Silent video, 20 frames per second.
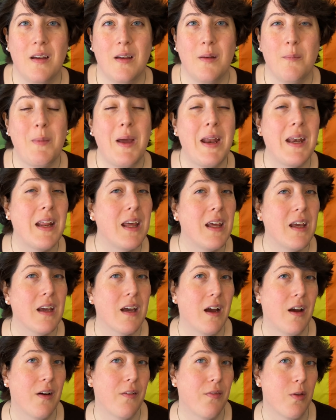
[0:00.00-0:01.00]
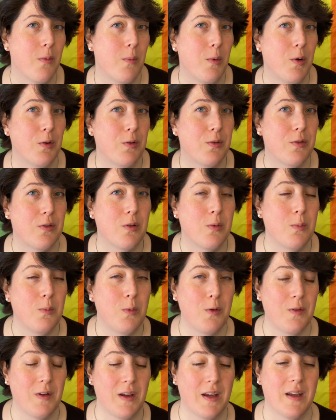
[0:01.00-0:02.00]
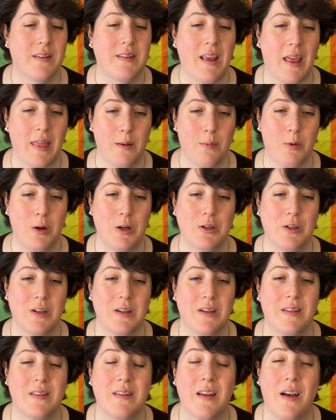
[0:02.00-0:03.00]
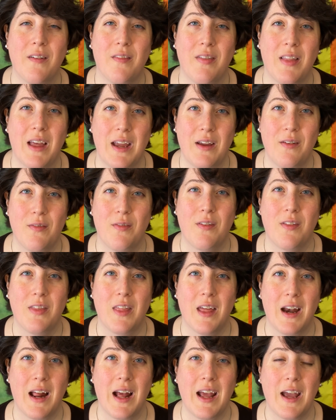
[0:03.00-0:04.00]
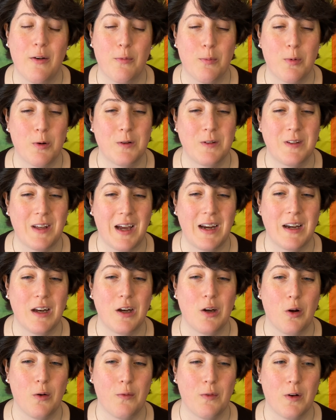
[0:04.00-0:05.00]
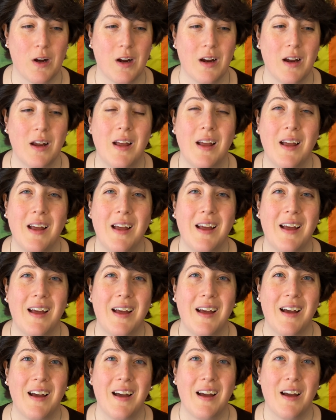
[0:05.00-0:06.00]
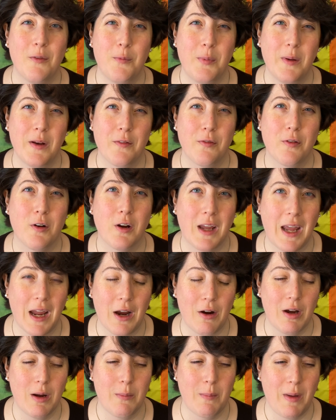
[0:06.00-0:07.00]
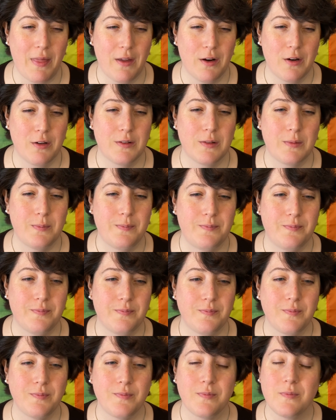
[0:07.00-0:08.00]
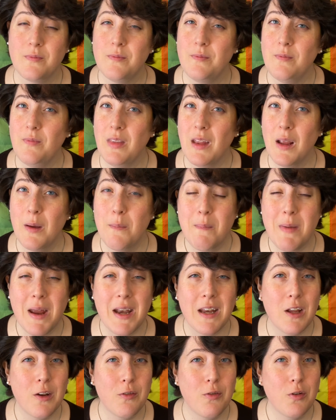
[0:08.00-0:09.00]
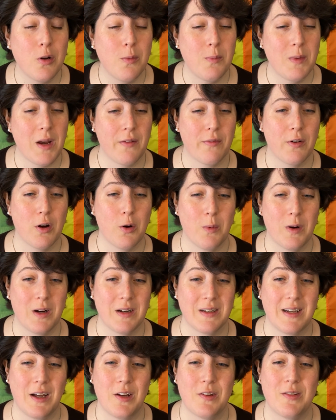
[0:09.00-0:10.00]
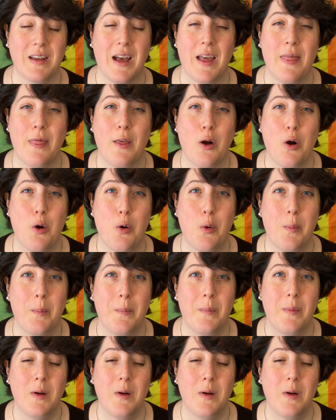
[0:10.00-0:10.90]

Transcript: Many of the most moving celebrations of life that I have presided over have been for caring mothers, many of whom never worked outside the home,